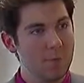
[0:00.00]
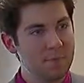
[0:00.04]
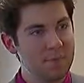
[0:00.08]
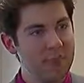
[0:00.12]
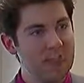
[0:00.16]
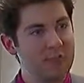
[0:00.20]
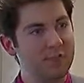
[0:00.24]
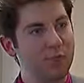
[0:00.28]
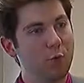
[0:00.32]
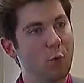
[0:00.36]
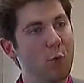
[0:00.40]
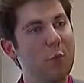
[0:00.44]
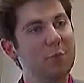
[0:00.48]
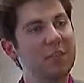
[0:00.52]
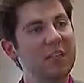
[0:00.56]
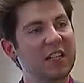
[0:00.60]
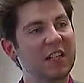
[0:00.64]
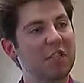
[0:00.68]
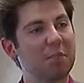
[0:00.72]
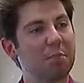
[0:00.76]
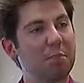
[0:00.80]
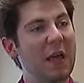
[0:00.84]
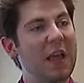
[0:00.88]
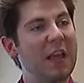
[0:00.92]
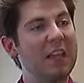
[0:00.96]
As Forbes
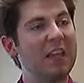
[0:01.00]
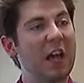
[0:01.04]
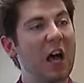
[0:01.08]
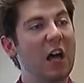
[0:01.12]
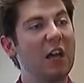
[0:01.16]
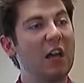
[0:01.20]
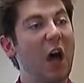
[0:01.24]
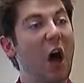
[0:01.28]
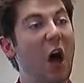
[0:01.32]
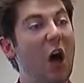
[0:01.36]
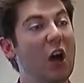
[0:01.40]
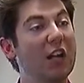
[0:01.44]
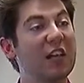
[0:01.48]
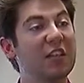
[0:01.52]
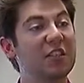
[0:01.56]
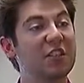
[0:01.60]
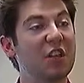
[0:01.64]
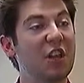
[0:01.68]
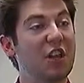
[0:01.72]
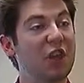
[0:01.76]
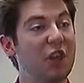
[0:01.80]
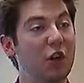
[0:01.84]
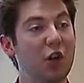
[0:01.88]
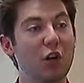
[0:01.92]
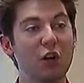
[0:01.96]
explained on August
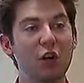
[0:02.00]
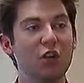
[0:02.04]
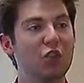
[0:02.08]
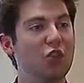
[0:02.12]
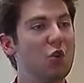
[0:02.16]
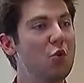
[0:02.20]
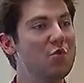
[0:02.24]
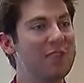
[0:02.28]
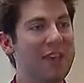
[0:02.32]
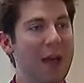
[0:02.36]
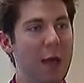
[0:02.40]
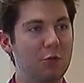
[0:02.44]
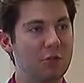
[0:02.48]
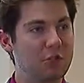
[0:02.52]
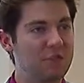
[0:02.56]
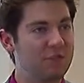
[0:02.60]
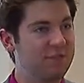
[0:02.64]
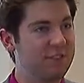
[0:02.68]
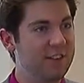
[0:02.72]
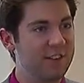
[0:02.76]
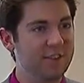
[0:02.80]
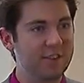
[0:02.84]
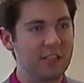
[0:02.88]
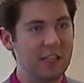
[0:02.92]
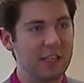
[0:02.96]
3rd,
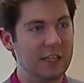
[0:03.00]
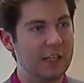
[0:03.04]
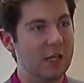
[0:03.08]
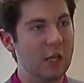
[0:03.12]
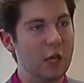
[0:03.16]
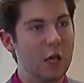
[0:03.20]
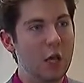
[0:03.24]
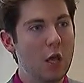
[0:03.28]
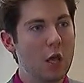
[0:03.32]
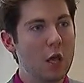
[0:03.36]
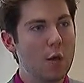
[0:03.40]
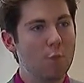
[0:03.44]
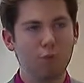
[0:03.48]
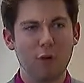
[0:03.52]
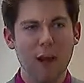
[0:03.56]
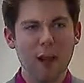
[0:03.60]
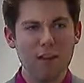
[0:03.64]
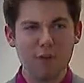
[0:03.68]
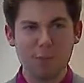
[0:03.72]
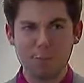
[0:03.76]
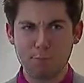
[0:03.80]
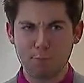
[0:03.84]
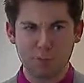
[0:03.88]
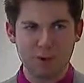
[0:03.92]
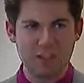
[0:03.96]
2015,
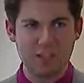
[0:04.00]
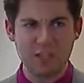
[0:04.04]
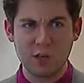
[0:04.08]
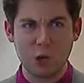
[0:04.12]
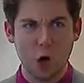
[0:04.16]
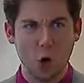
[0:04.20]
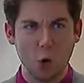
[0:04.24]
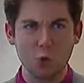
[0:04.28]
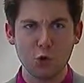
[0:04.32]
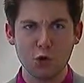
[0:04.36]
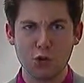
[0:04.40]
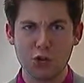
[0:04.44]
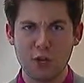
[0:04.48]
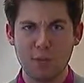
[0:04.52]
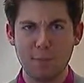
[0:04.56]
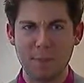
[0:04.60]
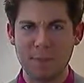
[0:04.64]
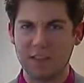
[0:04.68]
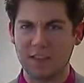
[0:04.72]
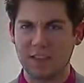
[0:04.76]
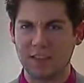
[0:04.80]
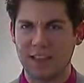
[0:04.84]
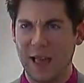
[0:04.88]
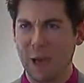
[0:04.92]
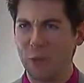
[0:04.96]
private prison ownership
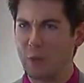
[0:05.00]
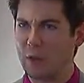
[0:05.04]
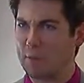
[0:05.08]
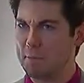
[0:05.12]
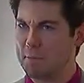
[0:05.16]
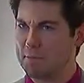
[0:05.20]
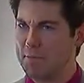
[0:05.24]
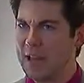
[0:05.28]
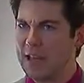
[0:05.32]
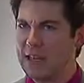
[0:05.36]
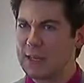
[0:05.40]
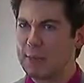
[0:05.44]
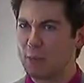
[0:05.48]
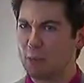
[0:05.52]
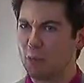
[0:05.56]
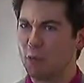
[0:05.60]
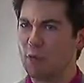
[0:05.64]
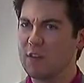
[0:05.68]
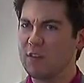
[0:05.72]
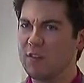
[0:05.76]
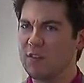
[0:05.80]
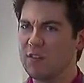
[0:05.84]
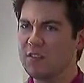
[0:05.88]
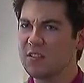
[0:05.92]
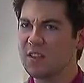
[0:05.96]
is allowing many
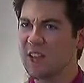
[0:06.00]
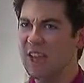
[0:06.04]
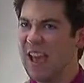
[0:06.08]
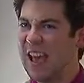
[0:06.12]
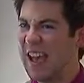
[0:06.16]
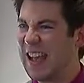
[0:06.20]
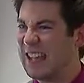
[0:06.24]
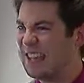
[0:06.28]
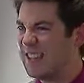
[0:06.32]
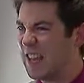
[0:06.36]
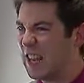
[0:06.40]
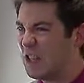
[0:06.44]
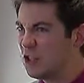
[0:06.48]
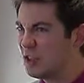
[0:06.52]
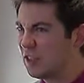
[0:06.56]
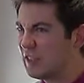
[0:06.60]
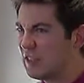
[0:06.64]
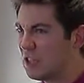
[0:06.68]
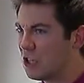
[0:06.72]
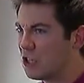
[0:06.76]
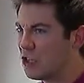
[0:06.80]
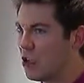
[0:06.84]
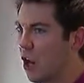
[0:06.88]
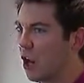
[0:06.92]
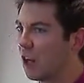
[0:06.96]
prisons essentially
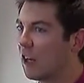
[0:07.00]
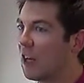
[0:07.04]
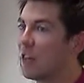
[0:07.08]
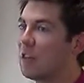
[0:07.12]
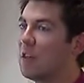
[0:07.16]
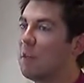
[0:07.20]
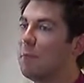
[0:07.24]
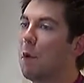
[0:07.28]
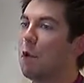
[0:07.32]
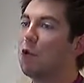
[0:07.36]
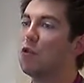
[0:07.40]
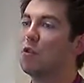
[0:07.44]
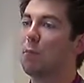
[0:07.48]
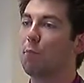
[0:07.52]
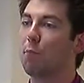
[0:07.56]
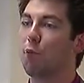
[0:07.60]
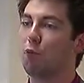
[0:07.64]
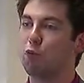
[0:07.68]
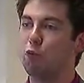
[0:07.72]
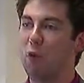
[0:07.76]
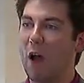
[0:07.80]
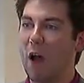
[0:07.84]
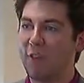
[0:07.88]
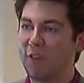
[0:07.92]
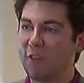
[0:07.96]
to target the most
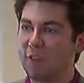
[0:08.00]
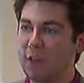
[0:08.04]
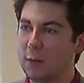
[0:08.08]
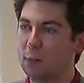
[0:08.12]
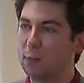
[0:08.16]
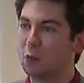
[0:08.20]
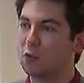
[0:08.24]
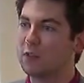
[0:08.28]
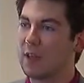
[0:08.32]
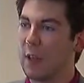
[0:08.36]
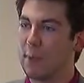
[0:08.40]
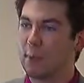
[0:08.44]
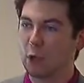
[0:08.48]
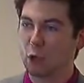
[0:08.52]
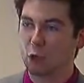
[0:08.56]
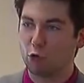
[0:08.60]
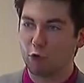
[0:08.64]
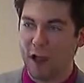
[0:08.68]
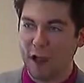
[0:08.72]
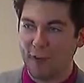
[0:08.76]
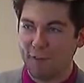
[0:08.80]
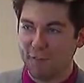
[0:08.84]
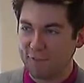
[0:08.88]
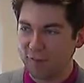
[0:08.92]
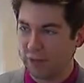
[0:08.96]
profitable
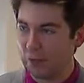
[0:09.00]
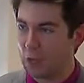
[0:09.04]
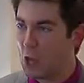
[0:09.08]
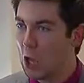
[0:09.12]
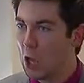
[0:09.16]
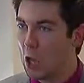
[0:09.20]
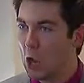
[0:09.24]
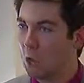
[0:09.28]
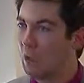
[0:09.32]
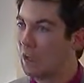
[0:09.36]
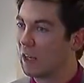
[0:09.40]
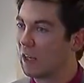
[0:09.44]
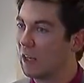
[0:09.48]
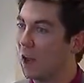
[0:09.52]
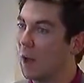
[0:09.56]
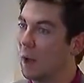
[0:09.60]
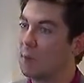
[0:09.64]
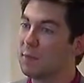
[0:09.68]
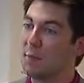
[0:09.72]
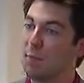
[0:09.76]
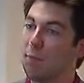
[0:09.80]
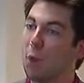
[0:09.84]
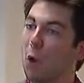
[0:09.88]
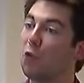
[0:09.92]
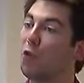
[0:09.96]
demographic when it
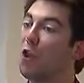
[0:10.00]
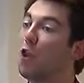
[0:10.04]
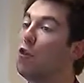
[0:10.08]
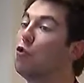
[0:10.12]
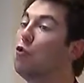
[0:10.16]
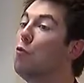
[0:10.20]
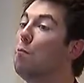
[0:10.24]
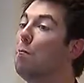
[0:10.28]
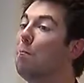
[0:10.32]
comes both to